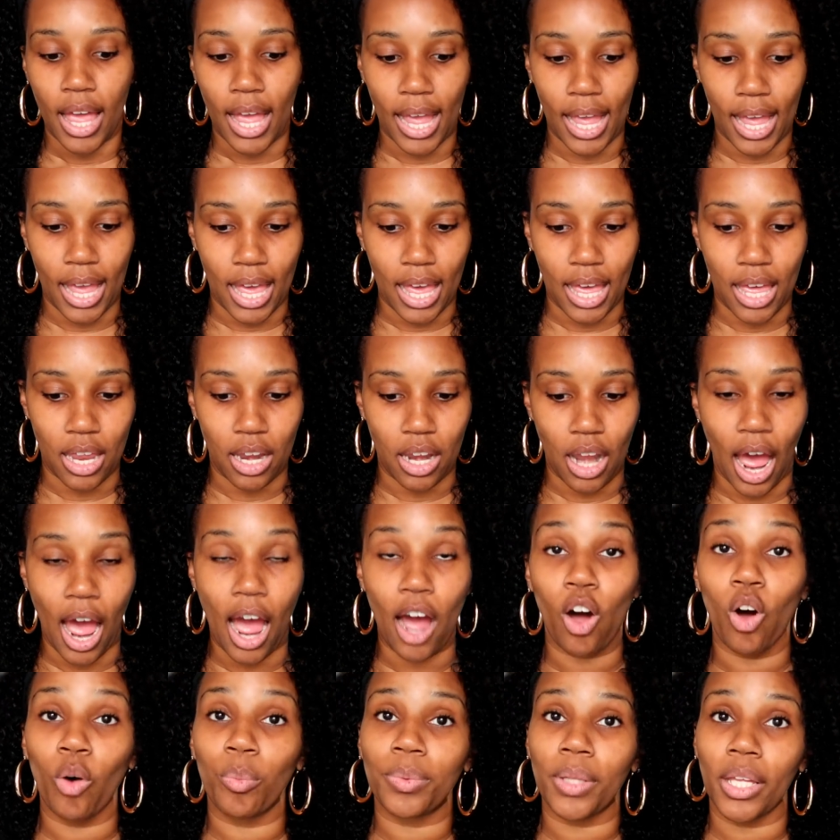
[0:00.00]
and
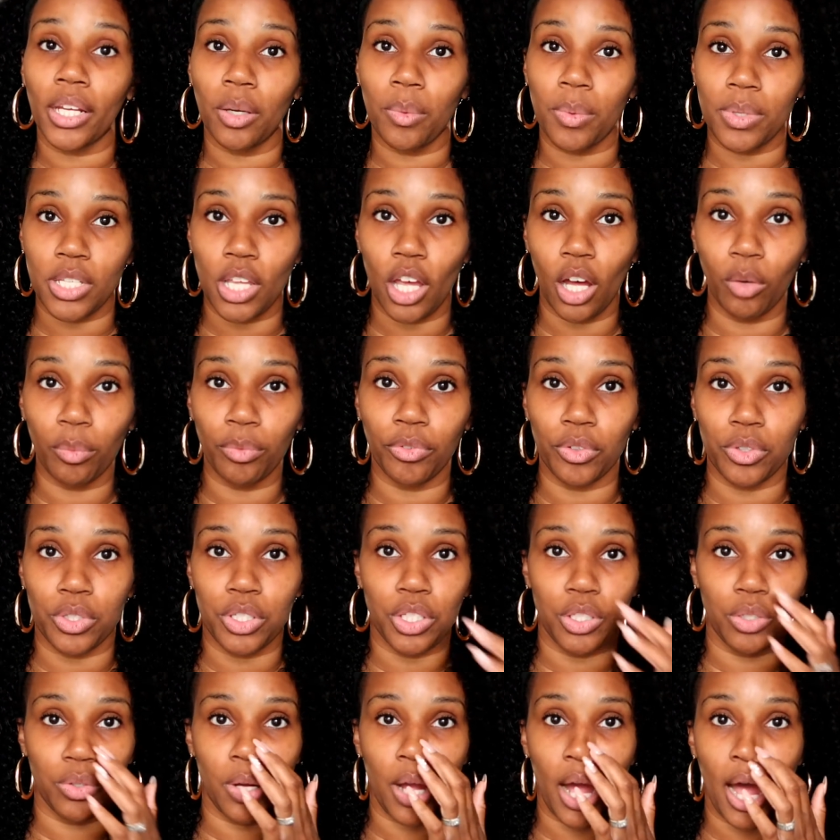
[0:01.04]
I hope that it was helpful
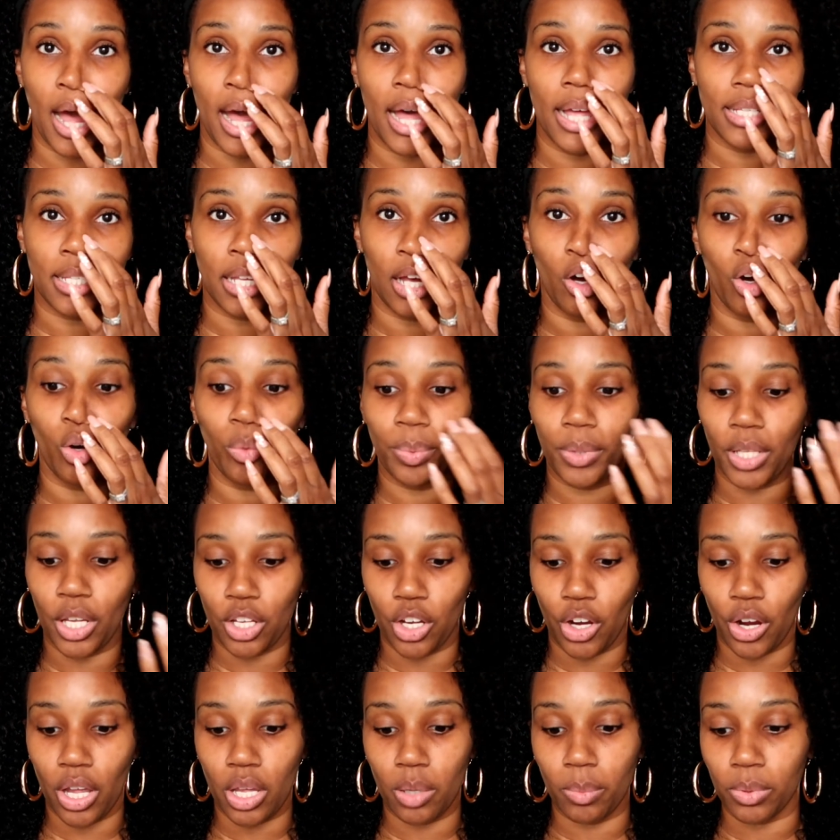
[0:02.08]
to you guys. I hope that
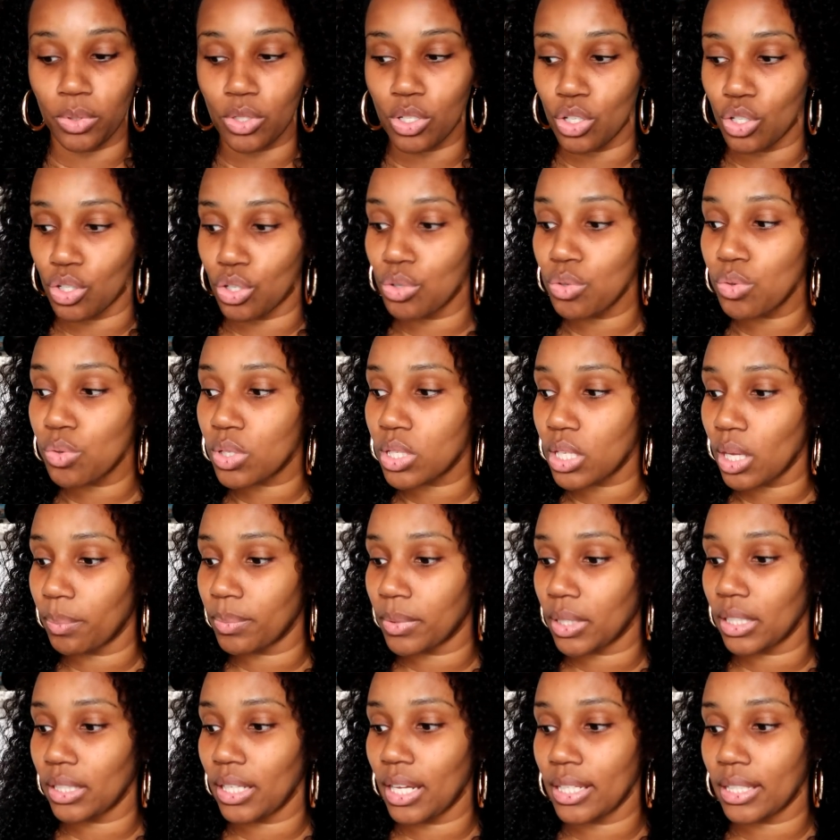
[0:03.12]
you're able to use
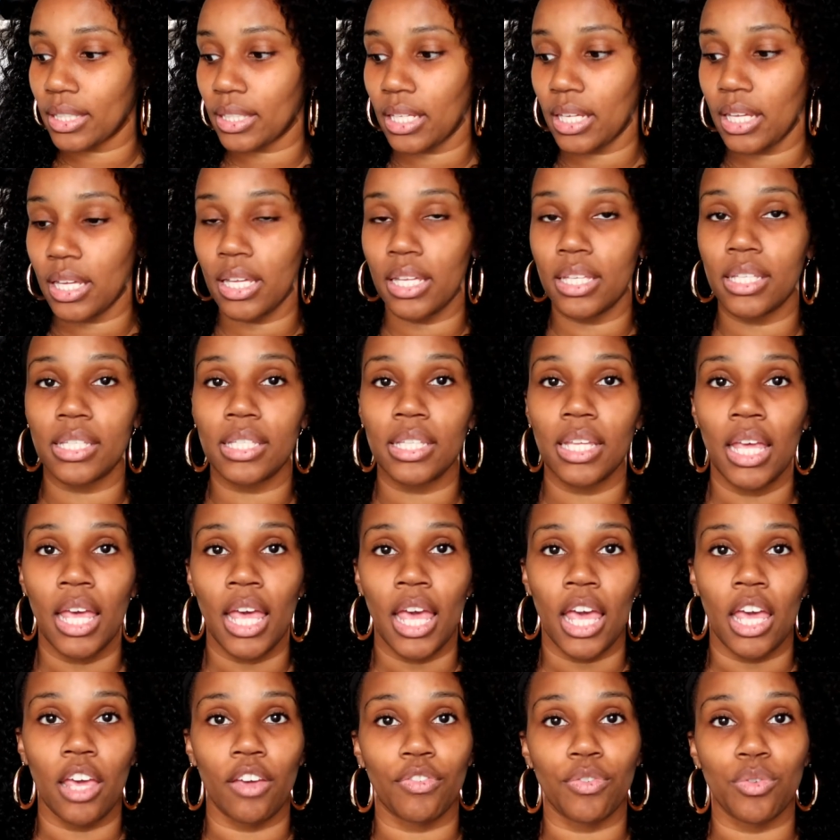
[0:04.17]
something like this
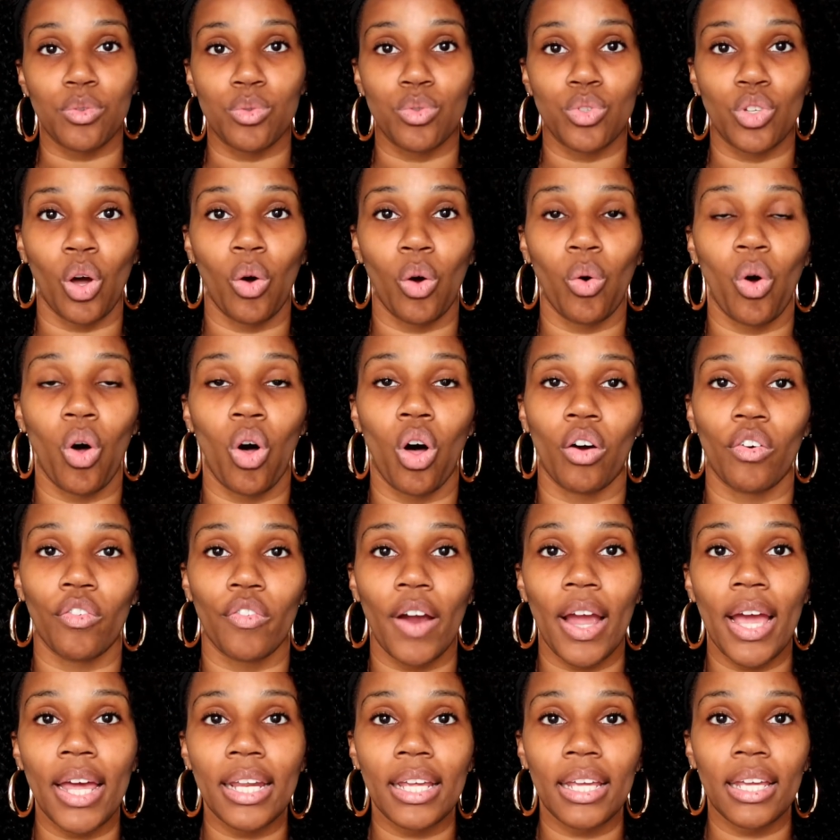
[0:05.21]
if you don't
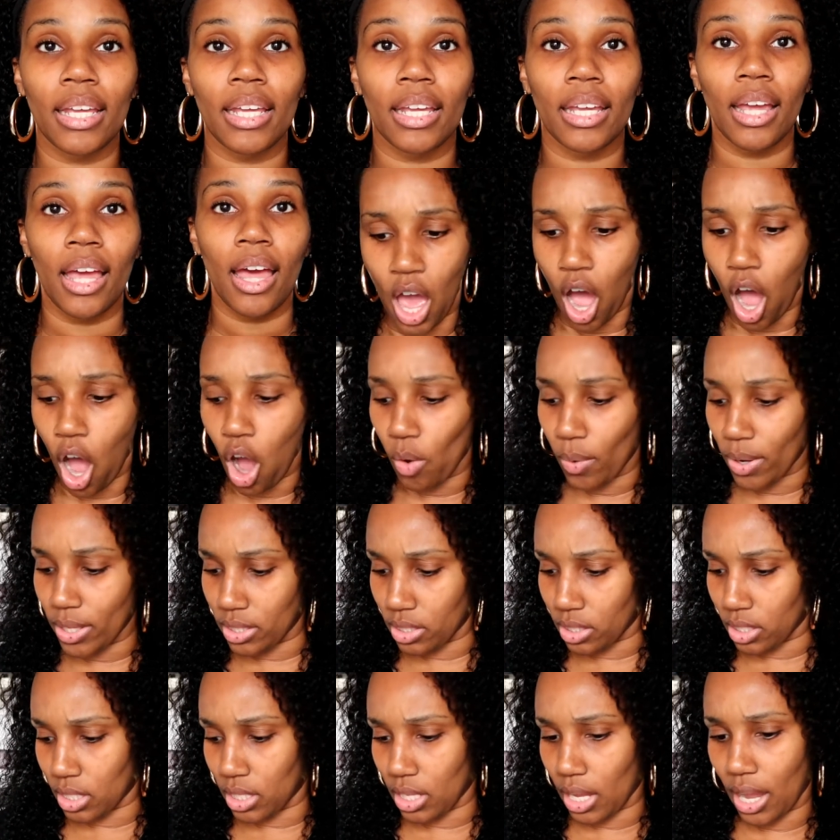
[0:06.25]
already. Oh,
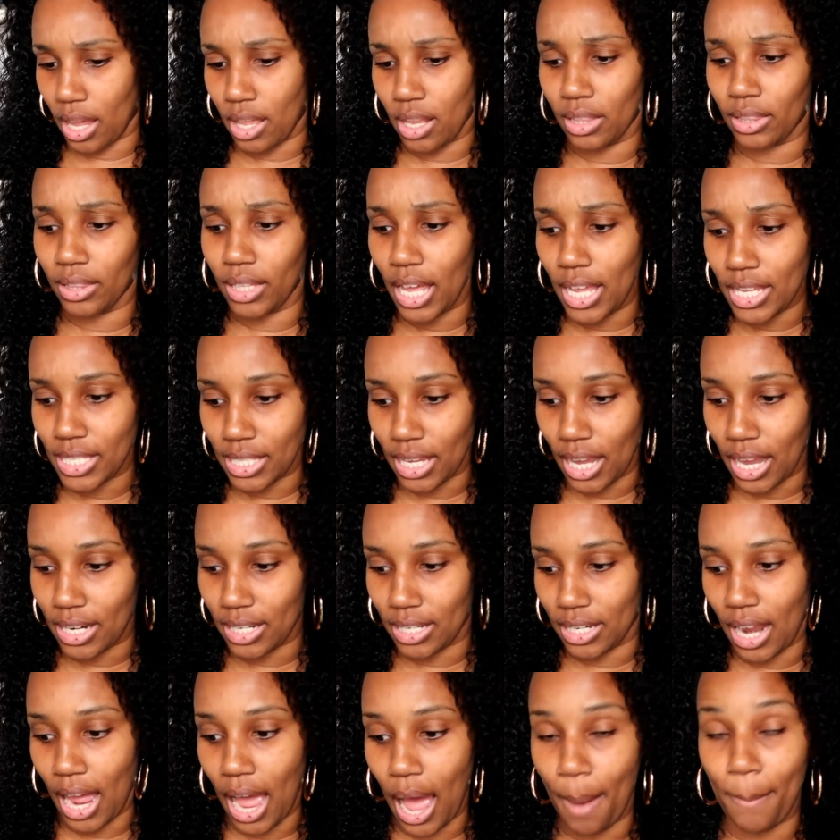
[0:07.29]
and lest
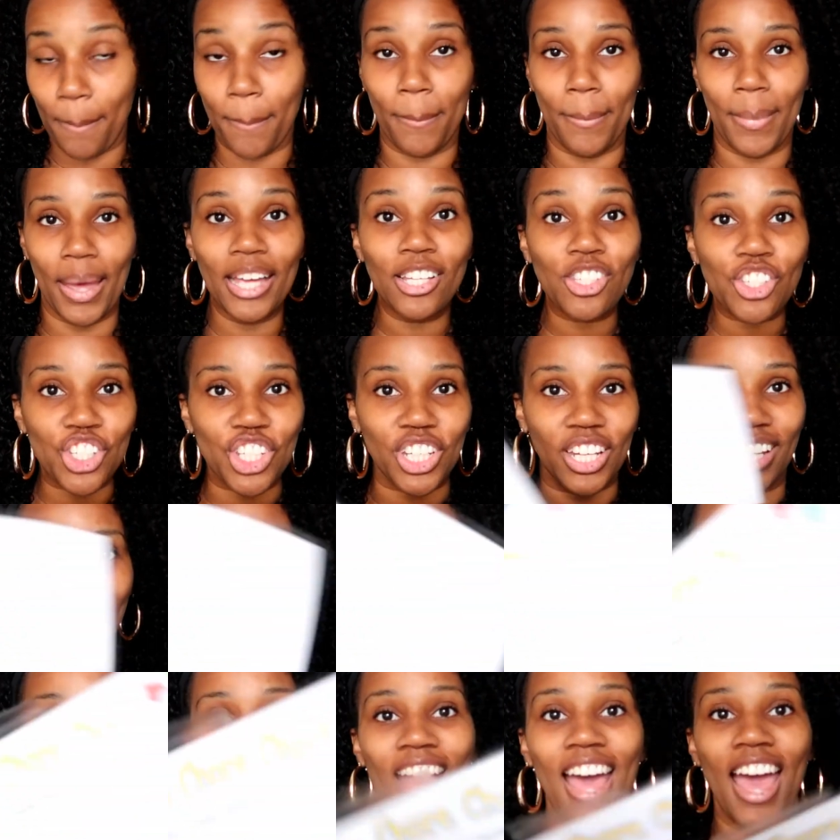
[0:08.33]
I not
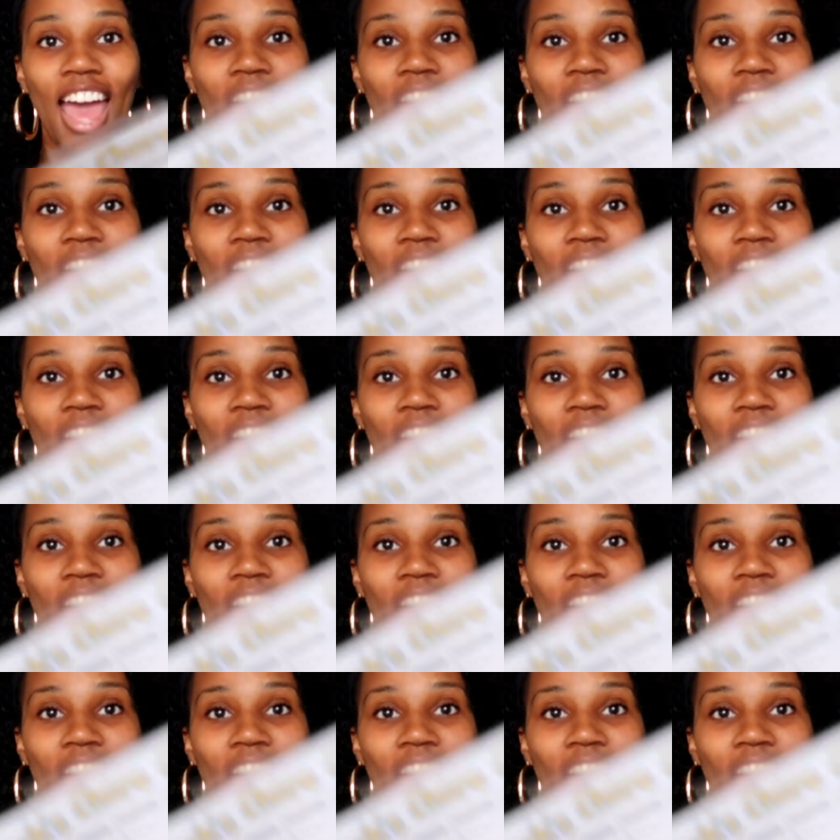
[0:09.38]
mention,